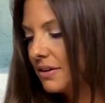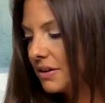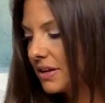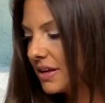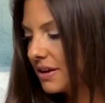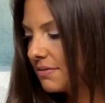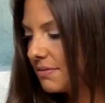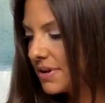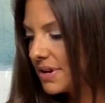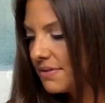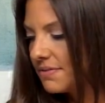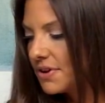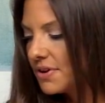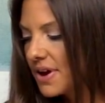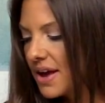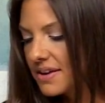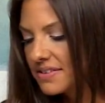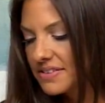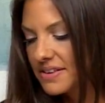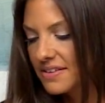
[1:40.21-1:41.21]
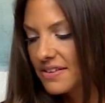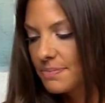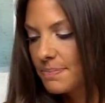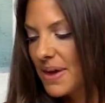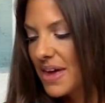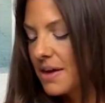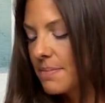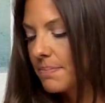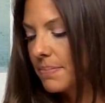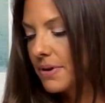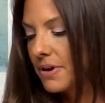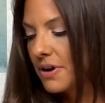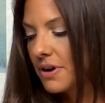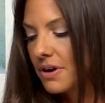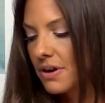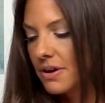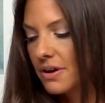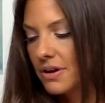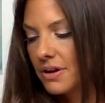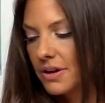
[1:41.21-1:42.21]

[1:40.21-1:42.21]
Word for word: get rid of your excess paper,